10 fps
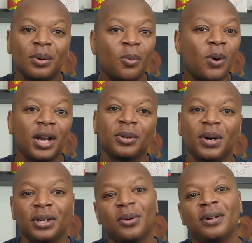Why do you
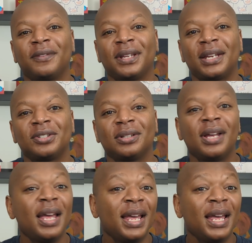want to go on a vacation?